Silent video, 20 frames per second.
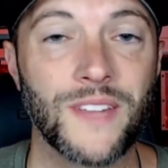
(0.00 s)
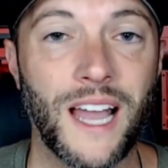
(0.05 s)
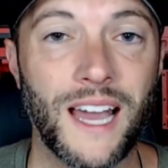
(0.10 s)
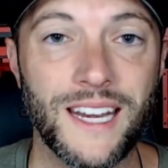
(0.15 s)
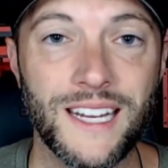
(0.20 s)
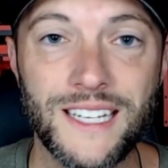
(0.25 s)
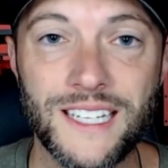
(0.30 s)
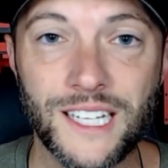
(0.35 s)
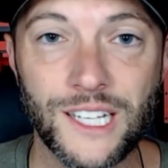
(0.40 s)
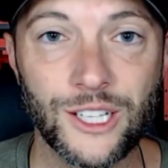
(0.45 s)

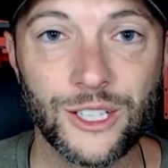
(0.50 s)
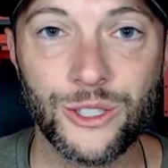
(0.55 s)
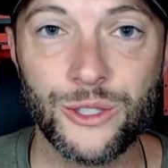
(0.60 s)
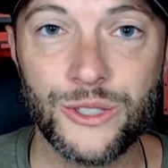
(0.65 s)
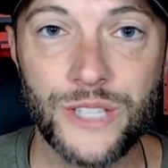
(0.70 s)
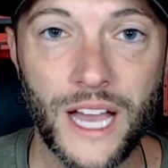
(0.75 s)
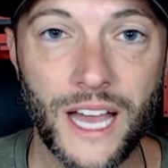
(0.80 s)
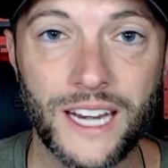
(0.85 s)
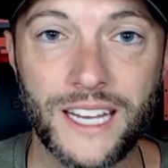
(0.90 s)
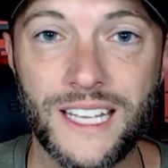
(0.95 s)
I didn't
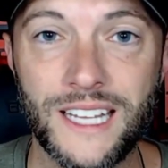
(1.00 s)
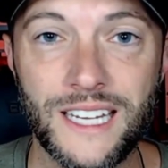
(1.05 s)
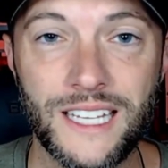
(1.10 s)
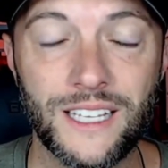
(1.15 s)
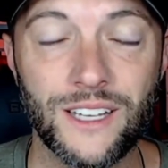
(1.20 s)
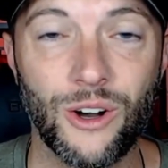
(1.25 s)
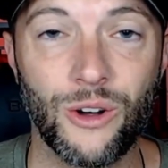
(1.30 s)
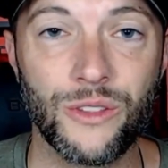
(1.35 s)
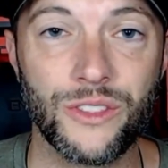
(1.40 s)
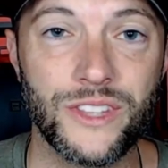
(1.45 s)
include that
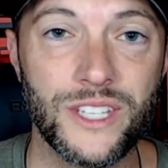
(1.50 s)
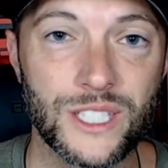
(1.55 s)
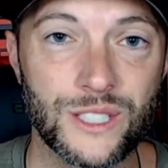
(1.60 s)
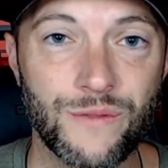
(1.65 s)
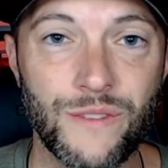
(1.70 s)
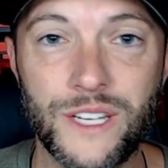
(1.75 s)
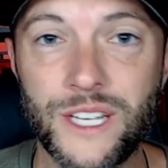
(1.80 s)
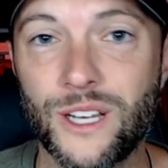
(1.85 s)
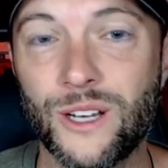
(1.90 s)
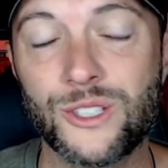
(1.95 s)
any on
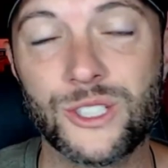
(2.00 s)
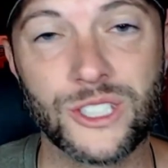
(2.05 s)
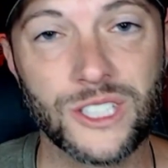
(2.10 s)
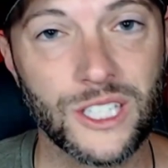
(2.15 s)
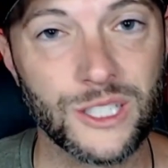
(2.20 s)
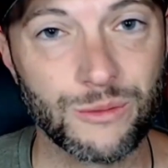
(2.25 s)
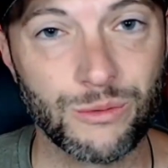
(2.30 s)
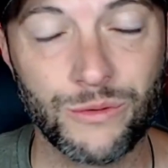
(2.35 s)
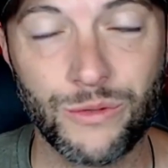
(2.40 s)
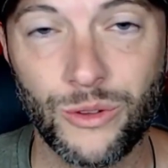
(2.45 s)
this video just
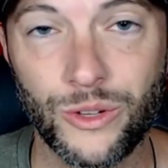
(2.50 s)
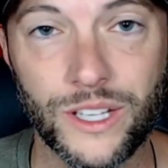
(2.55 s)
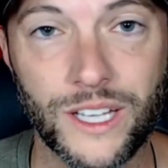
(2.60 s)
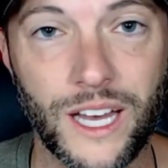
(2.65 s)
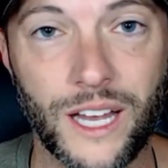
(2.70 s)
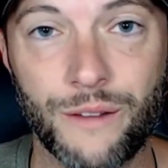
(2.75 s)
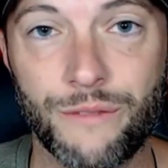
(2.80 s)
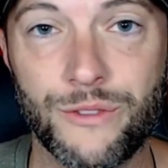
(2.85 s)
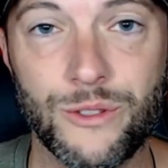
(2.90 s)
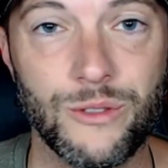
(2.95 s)
because we've only
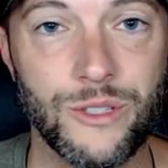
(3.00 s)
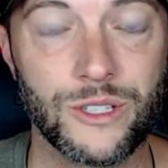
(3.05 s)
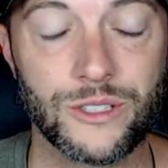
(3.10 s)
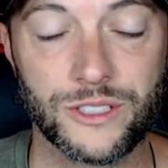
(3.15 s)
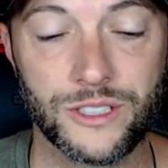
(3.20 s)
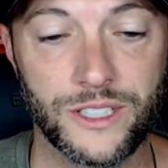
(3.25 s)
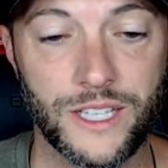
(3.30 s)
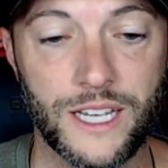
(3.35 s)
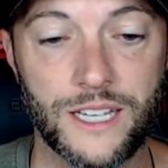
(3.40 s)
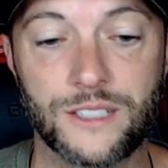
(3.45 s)
got a few
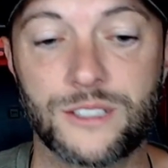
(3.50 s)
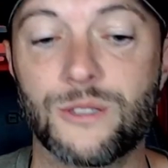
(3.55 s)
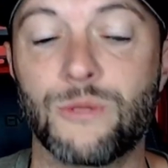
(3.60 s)
years of data.